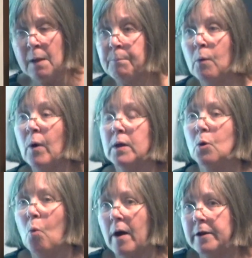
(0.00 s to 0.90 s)
But what
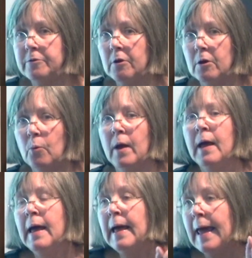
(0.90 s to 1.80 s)
you want to do,
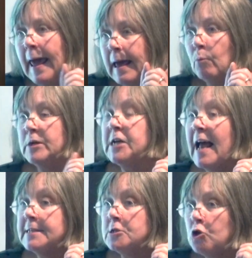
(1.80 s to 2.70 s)
and which
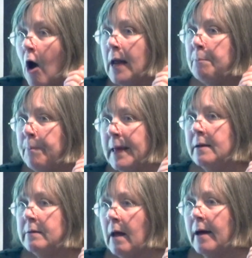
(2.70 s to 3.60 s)
has not
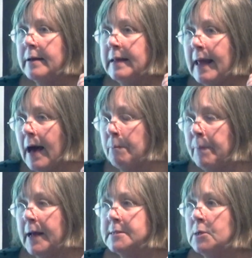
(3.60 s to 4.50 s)
been done yet,
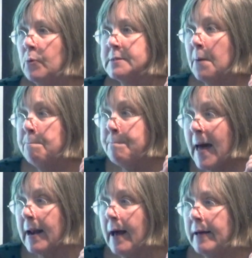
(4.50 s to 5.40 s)
because there was a
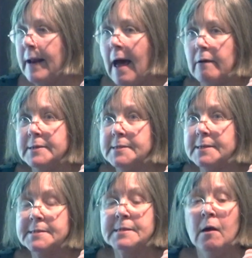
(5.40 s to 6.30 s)

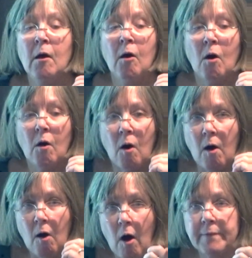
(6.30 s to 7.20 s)
meta-analysis
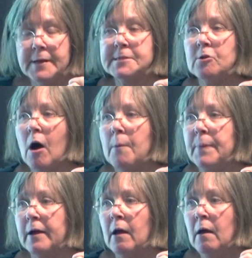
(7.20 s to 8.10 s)
on this
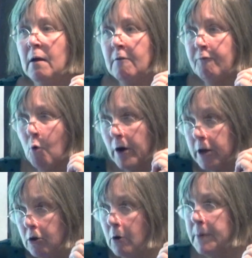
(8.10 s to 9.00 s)
topic for
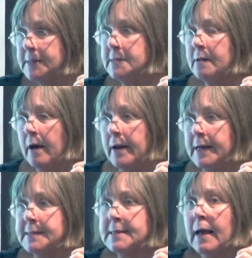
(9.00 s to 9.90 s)
human
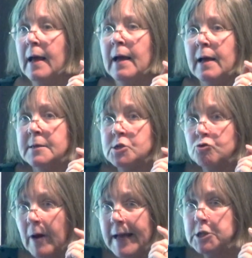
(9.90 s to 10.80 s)
studies,
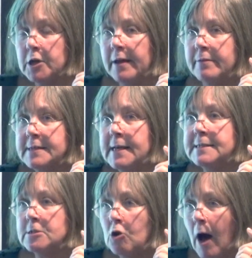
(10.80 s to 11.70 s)
strangely, this
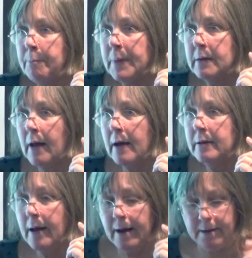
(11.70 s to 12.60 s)
has not been
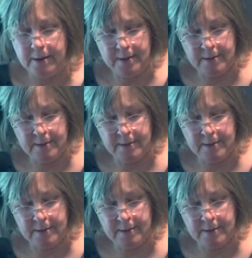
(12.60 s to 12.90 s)
done yet.